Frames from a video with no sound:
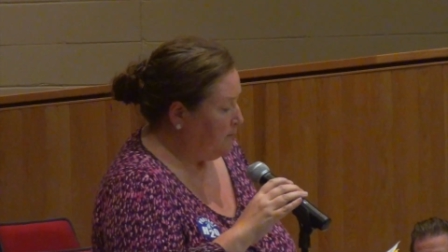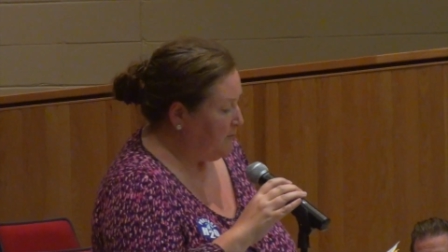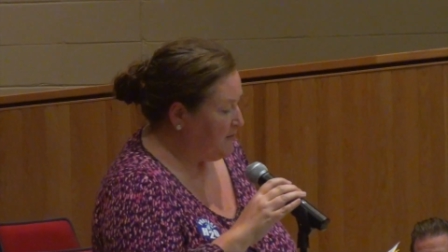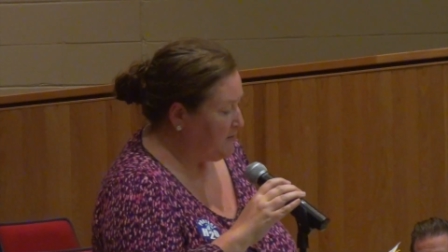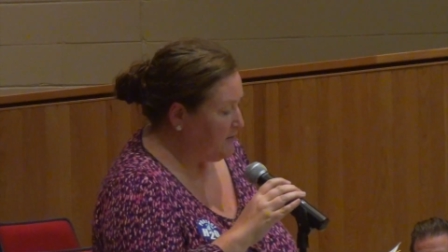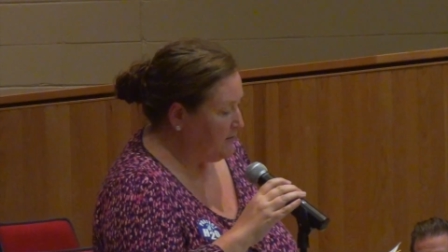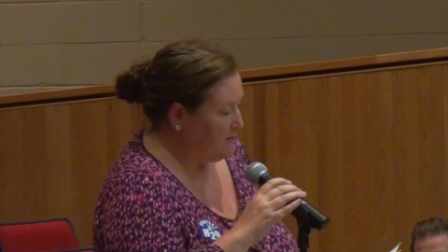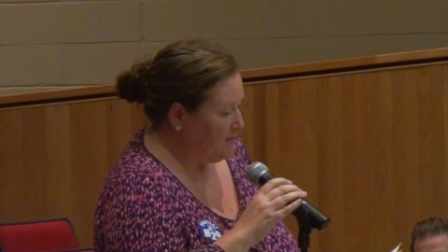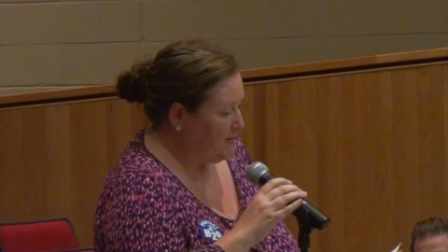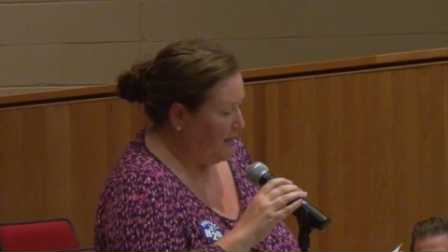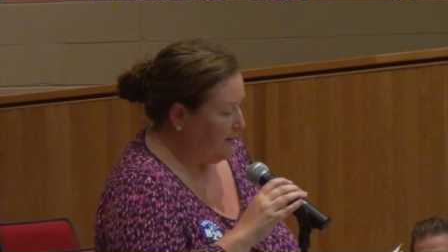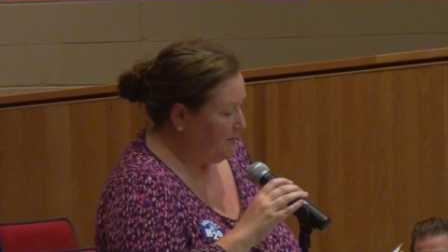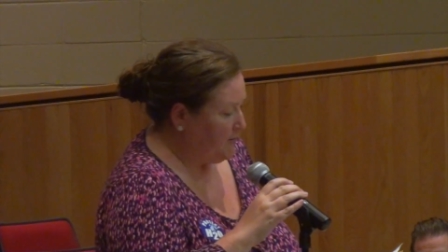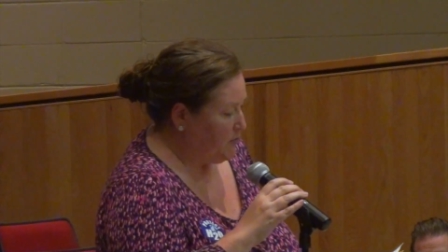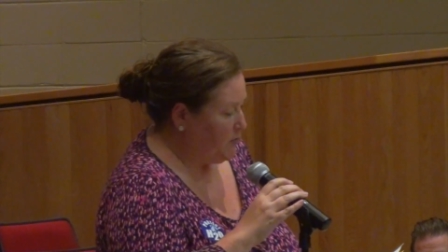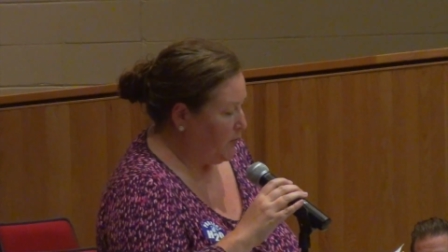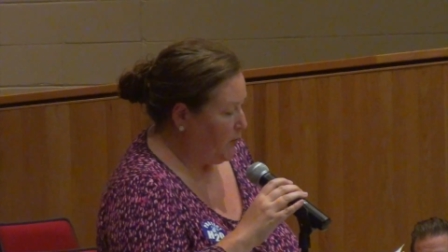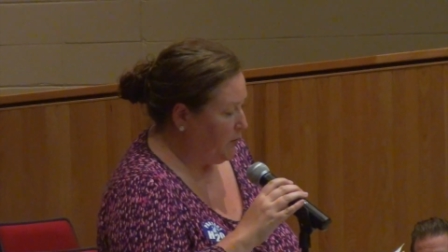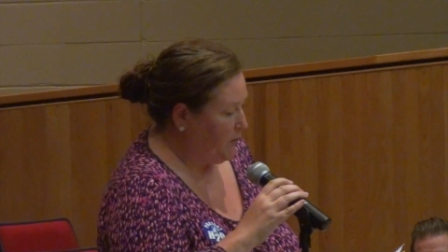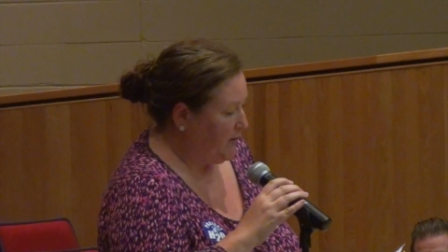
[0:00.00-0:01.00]
Mr.
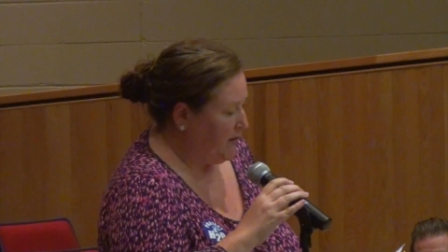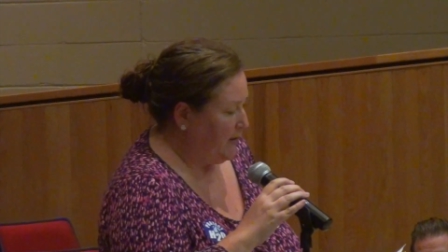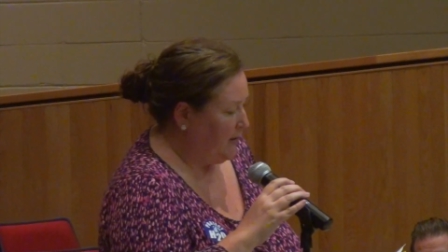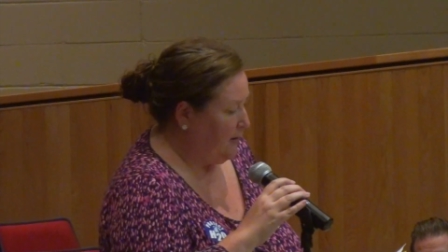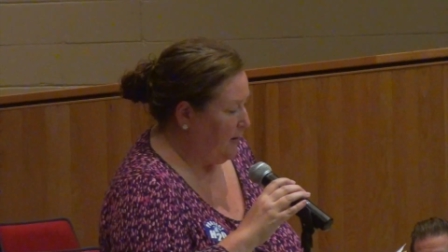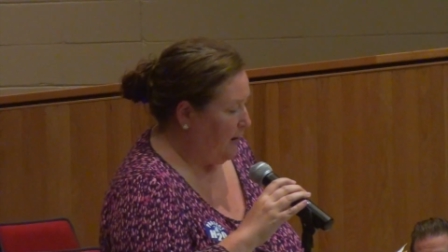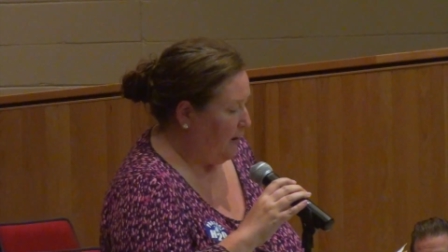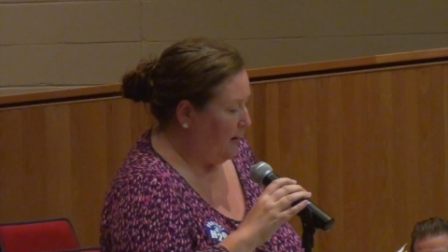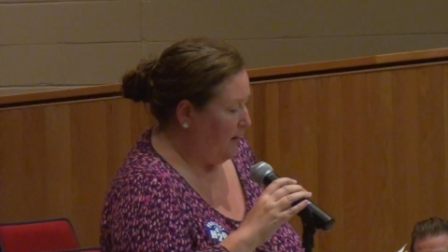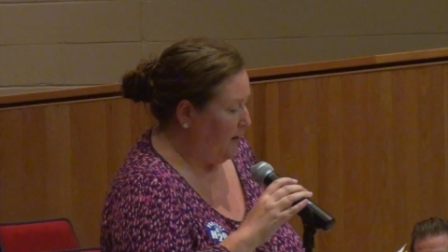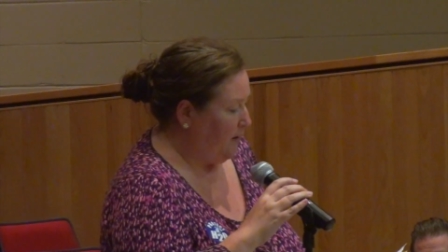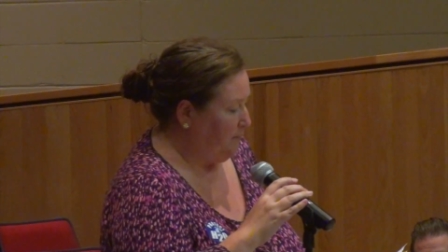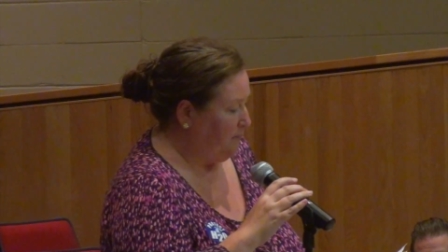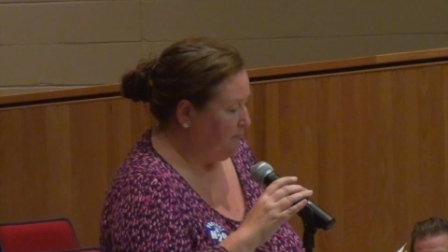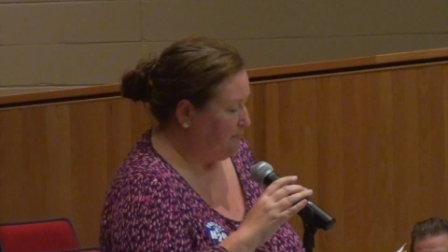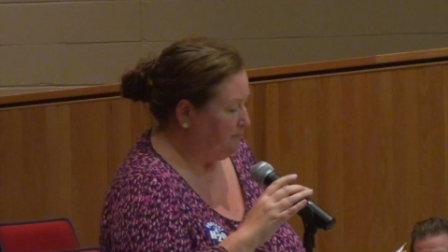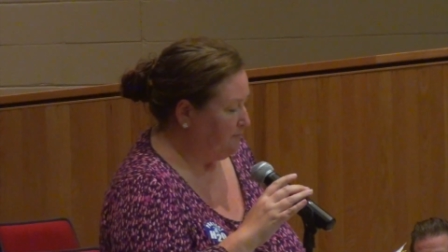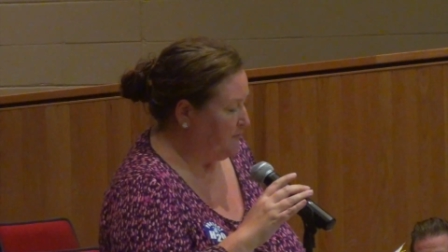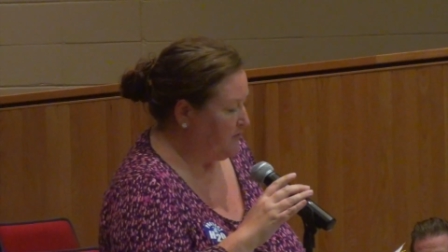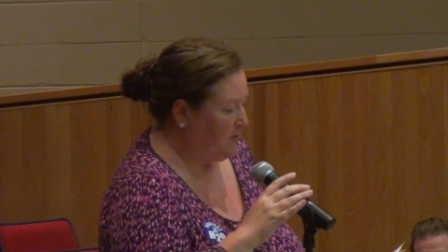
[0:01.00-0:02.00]
Sabitoni,
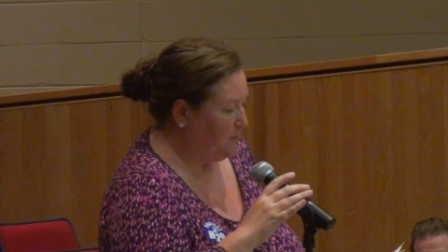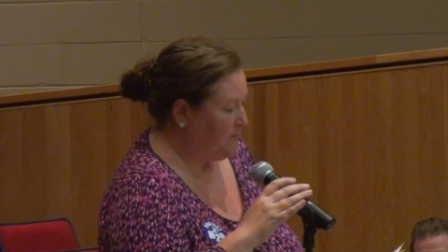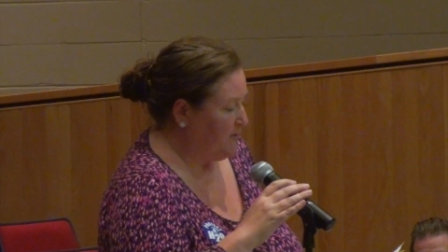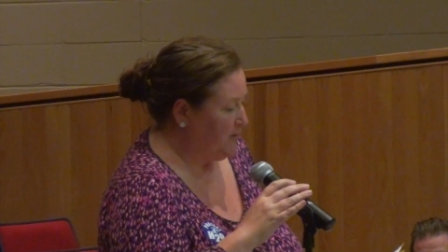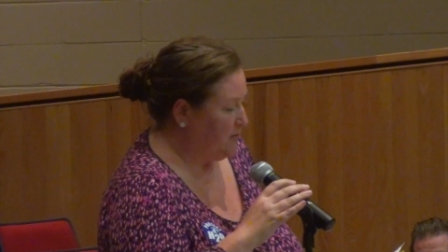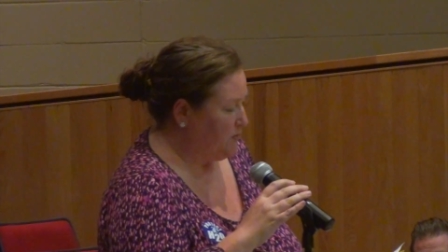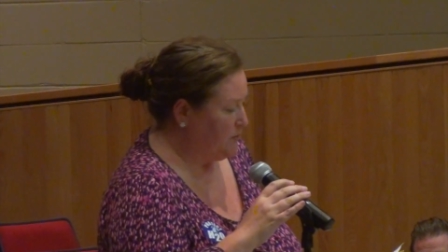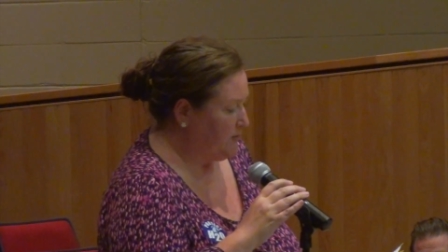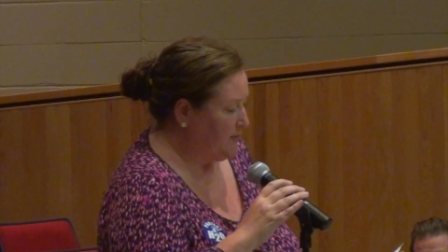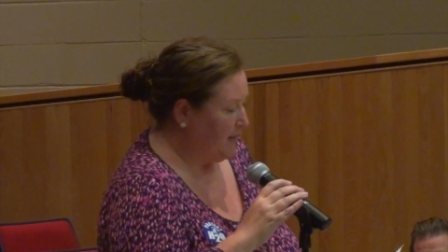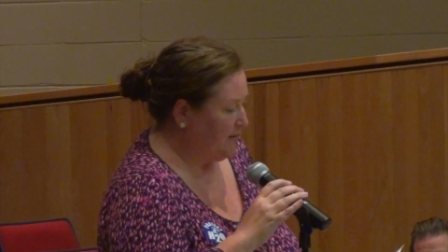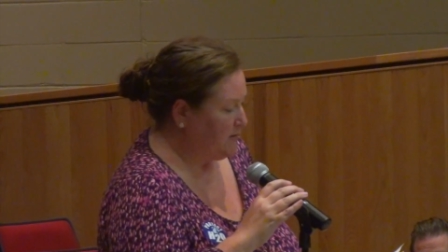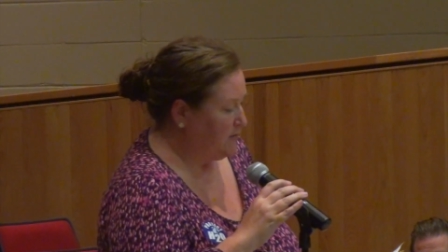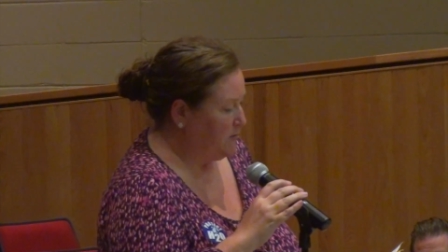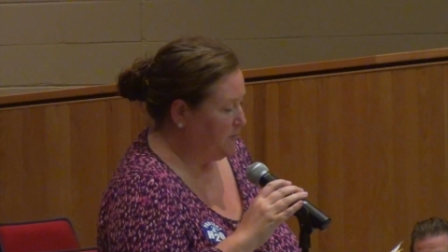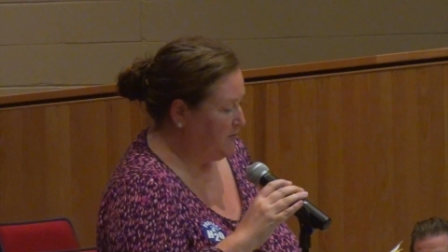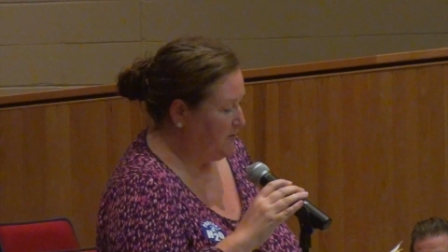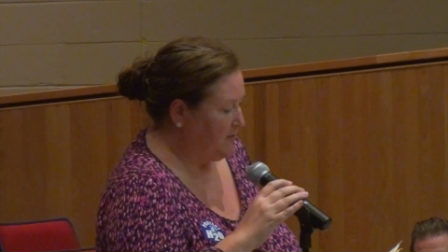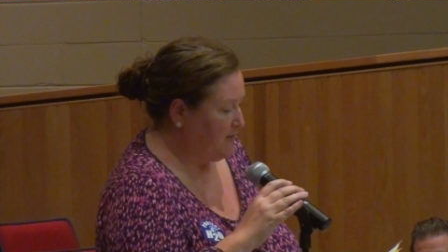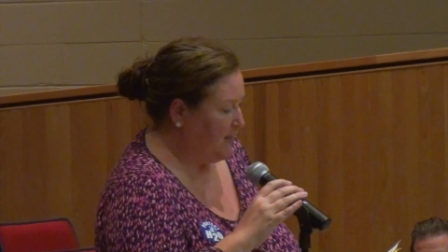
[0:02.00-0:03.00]
um, something just has
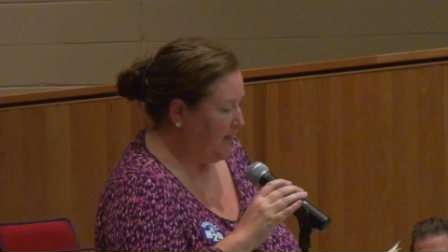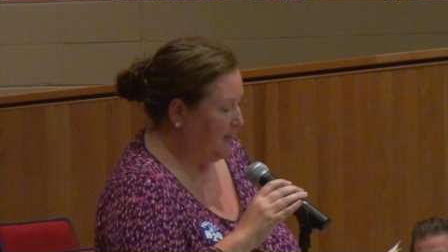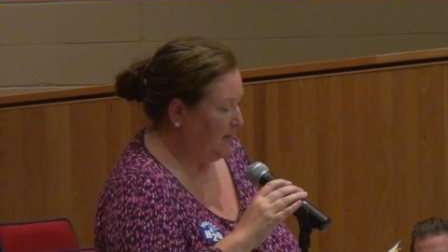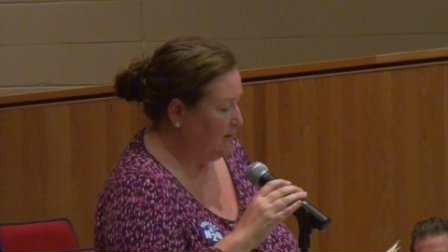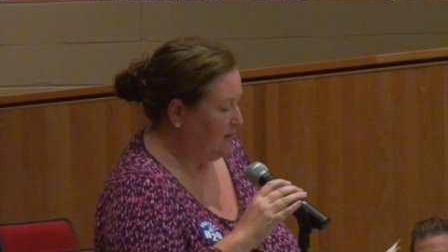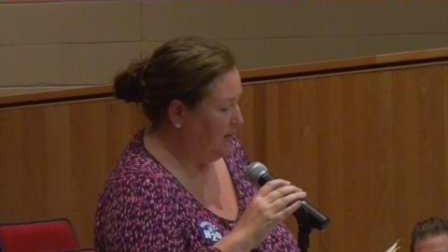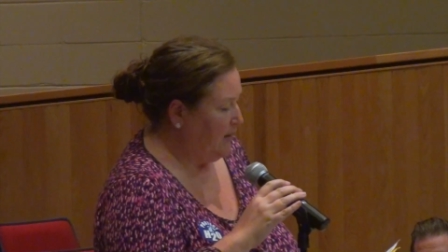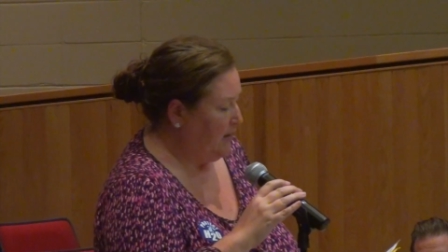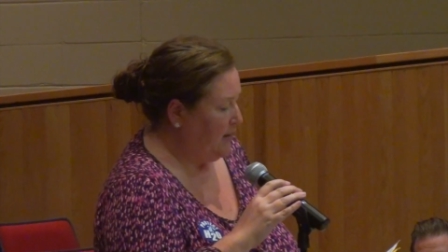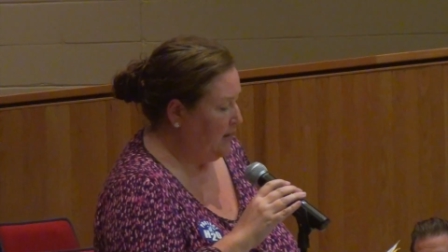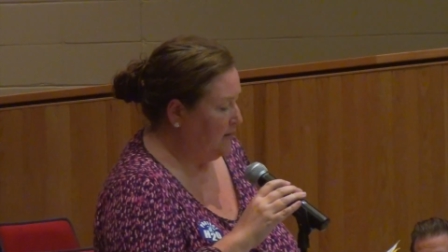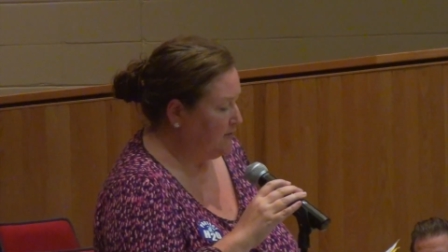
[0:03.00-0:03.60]
to be said.